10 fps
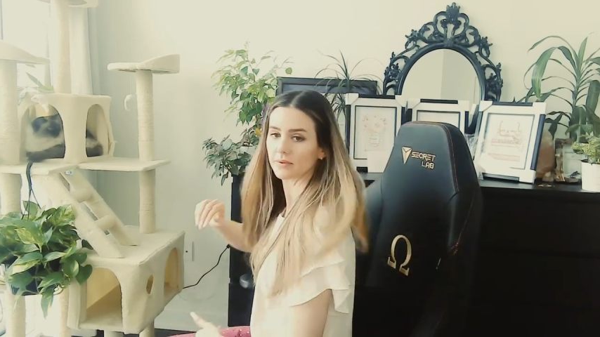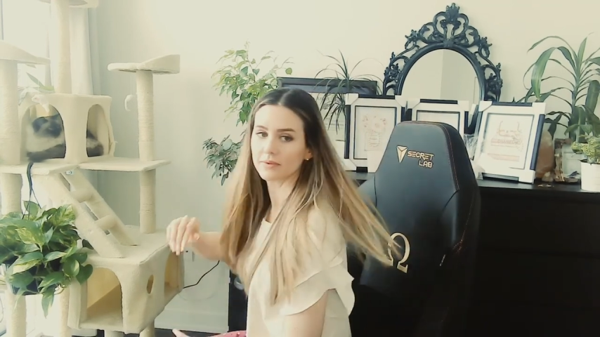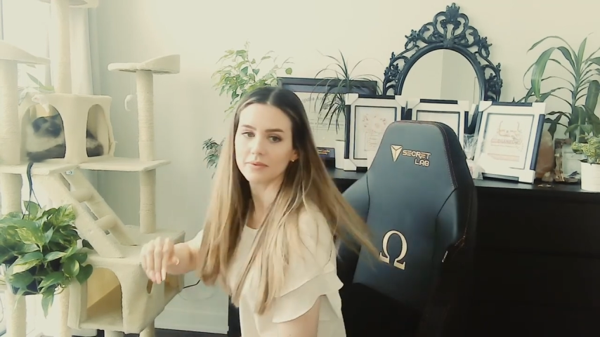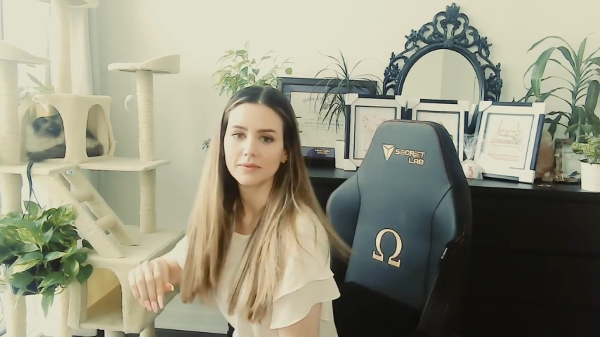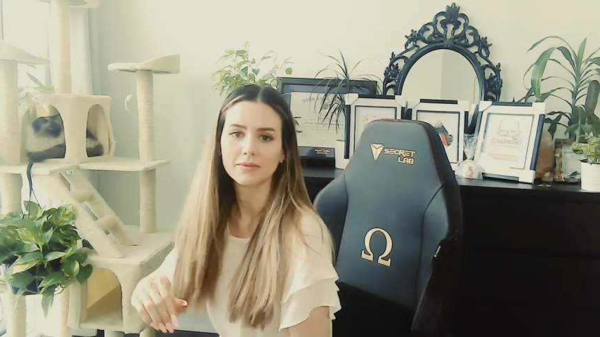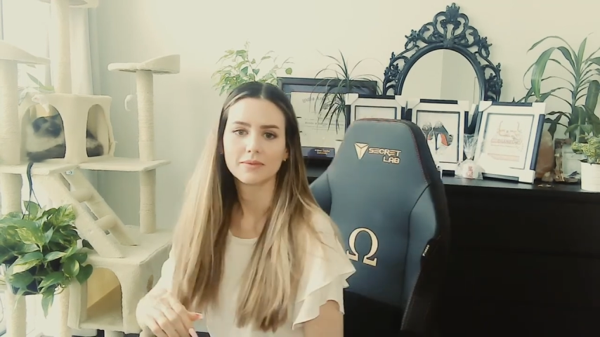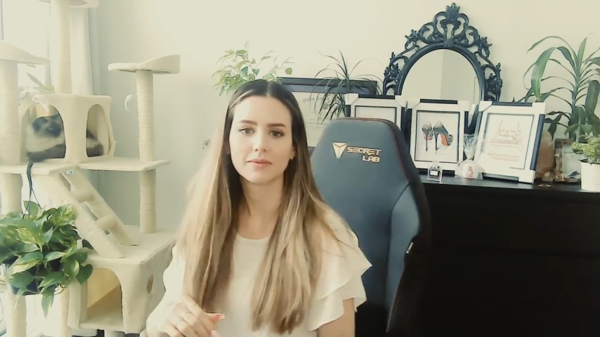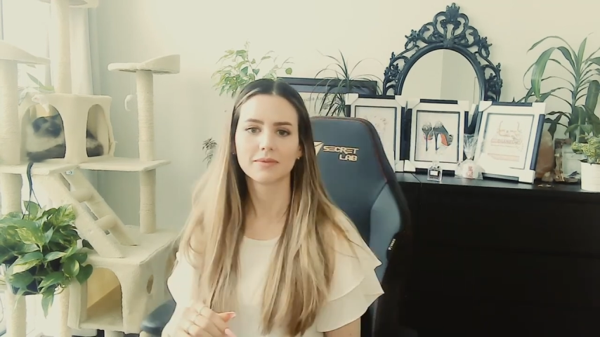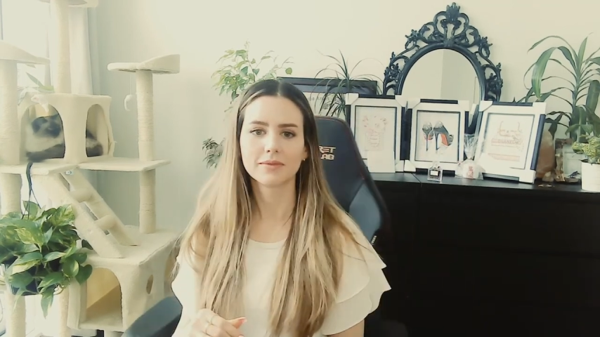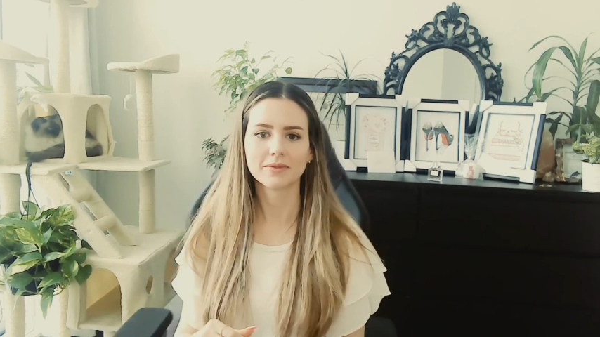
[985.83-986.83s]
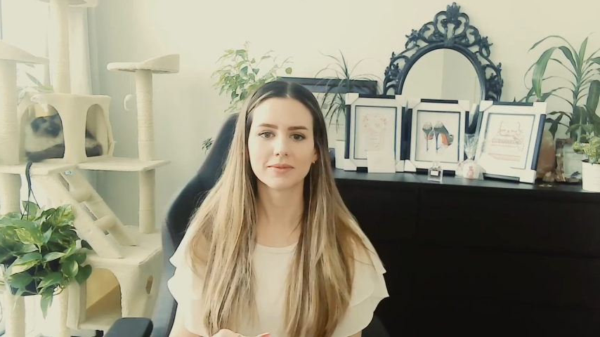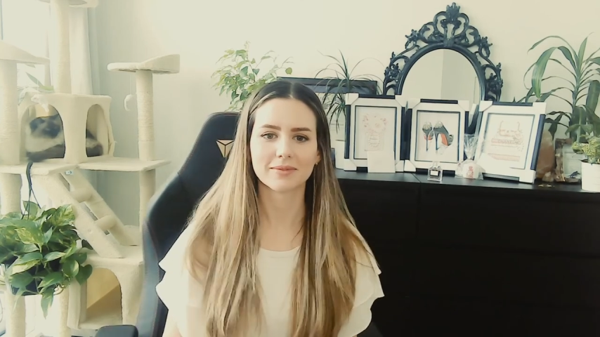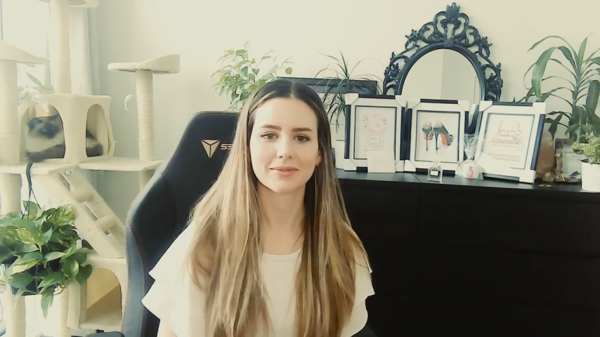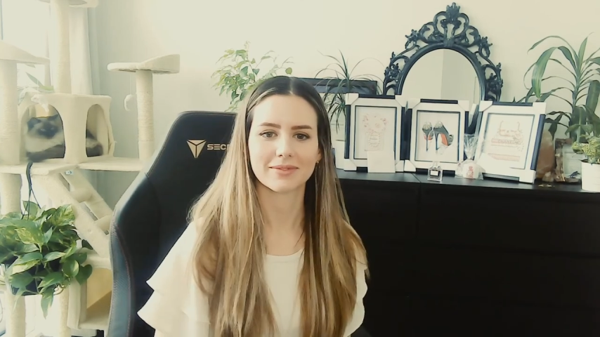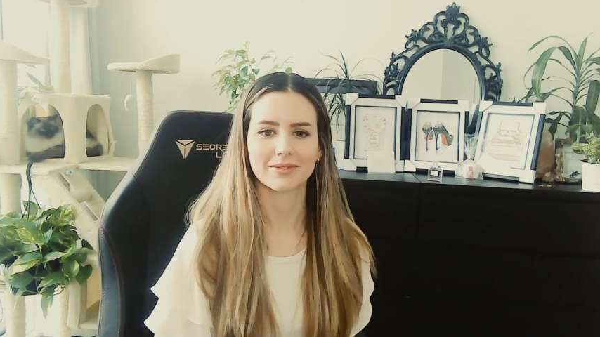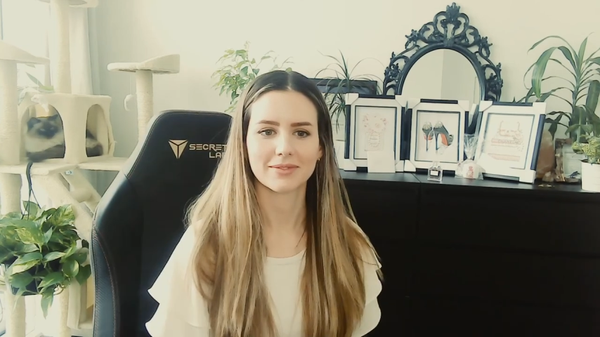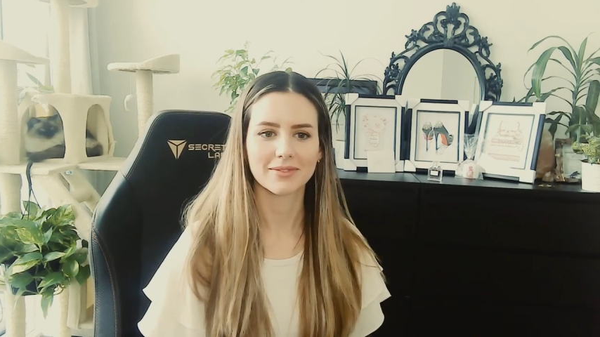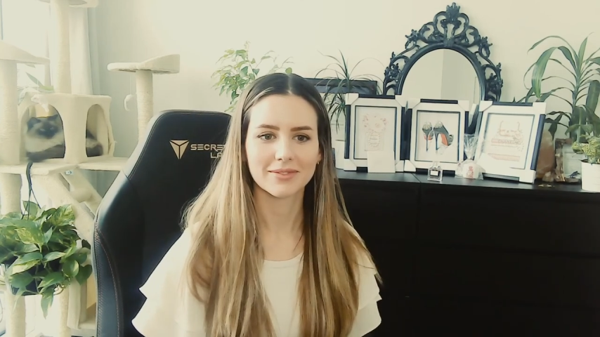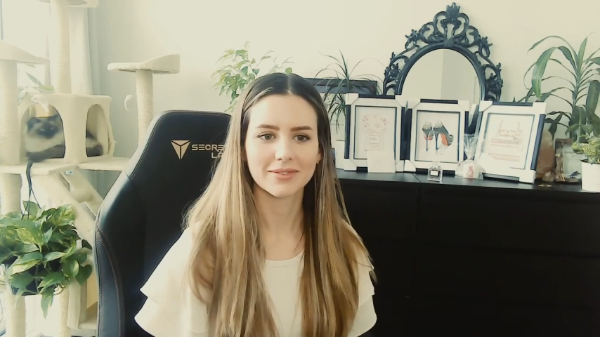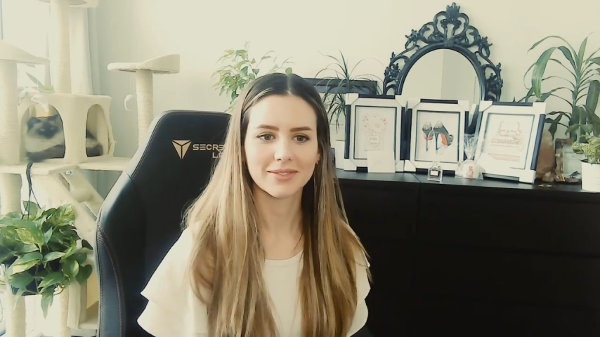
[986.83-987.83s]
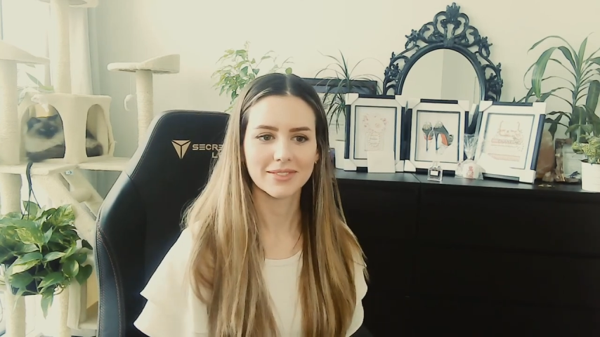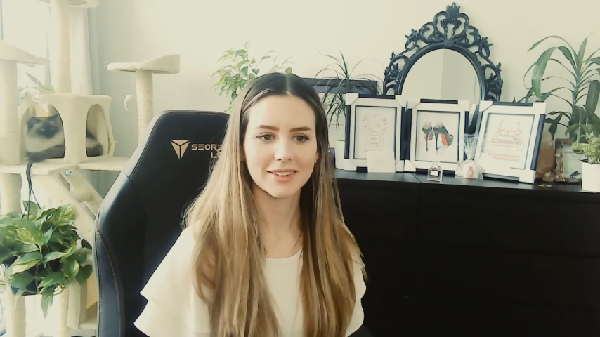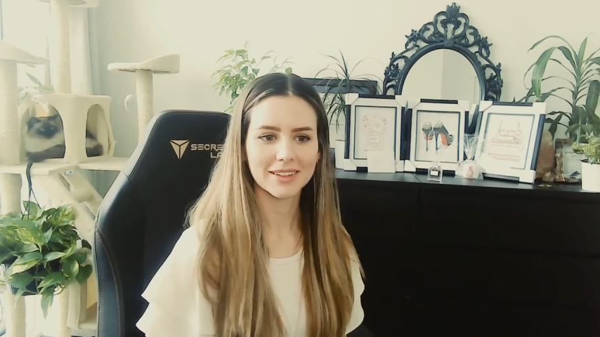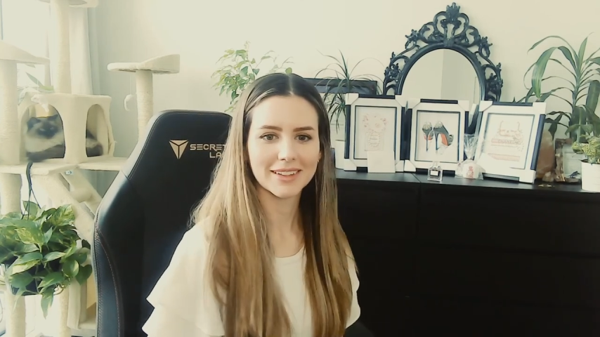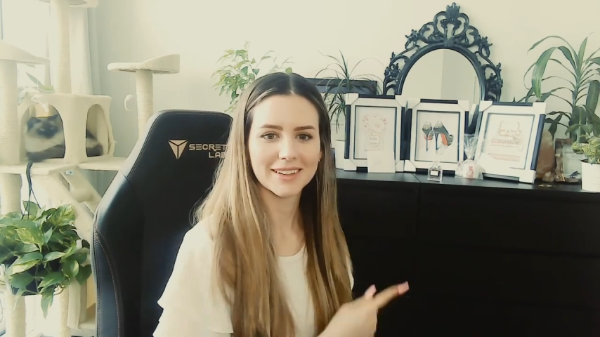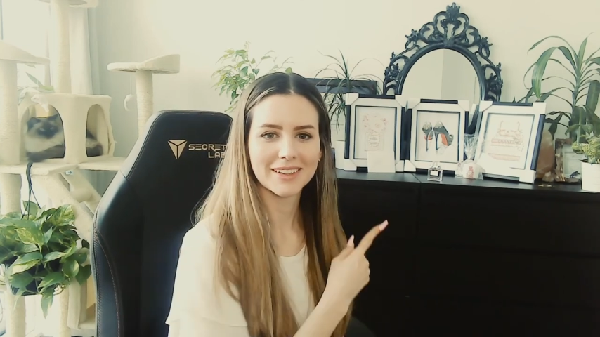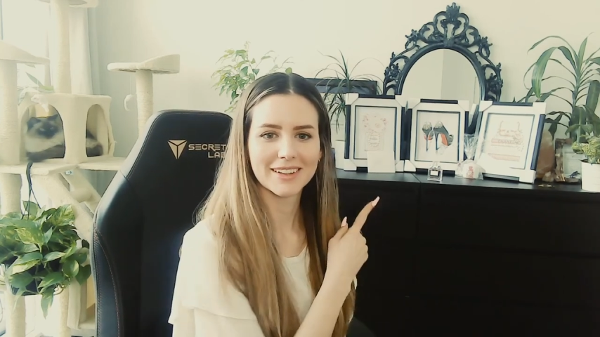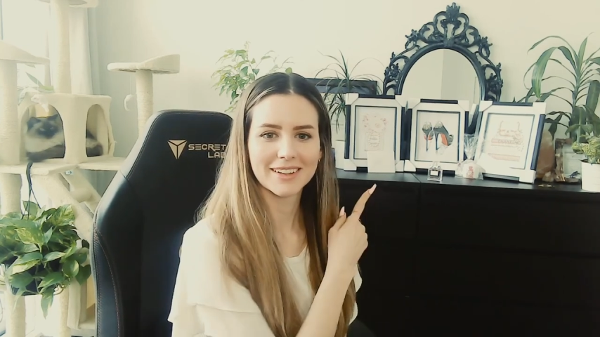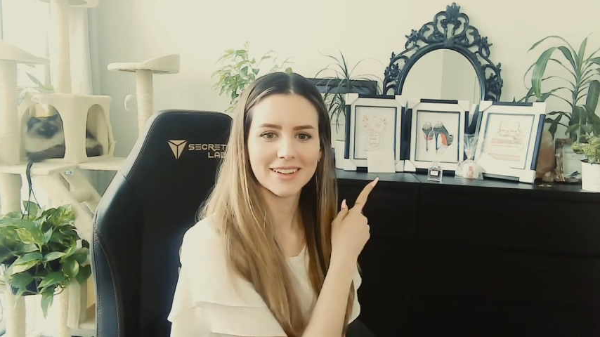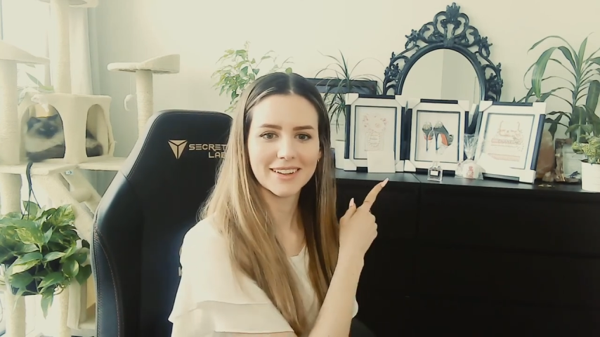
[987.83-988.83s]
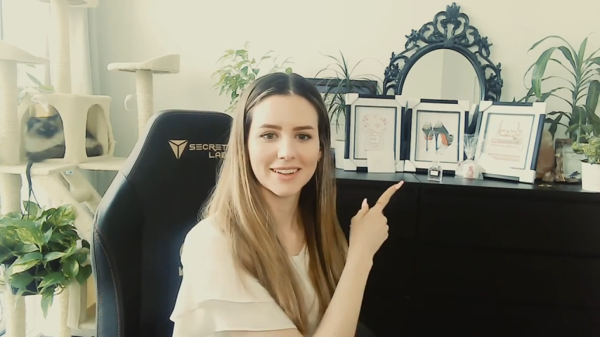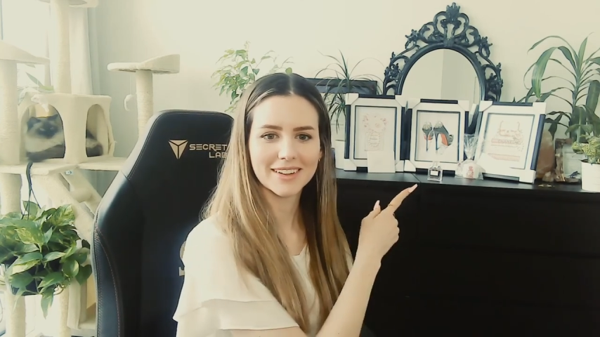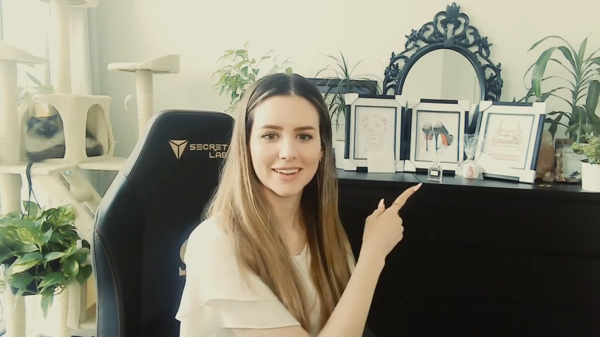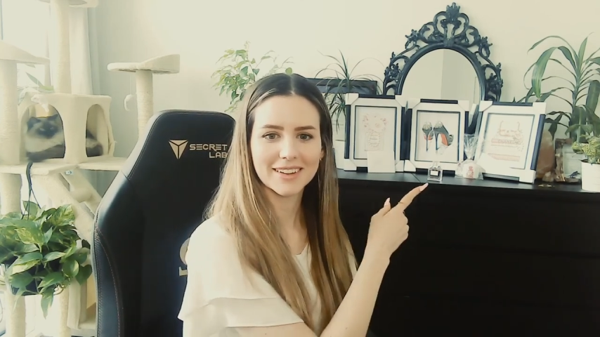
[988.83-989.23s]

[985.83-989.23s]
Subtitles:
Nobody speaks.